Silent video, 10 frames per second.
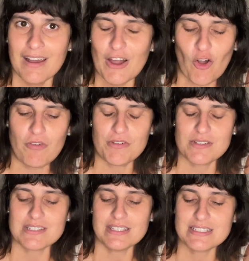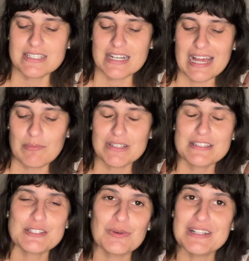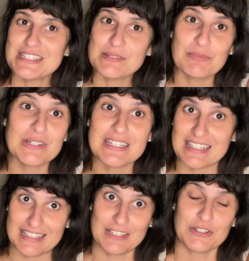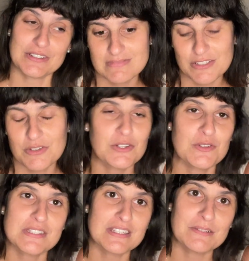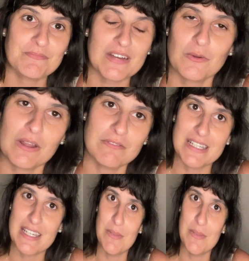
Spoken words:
Obviously, it didn't happen, so I'll just put it here, and you can all see how lovely Kim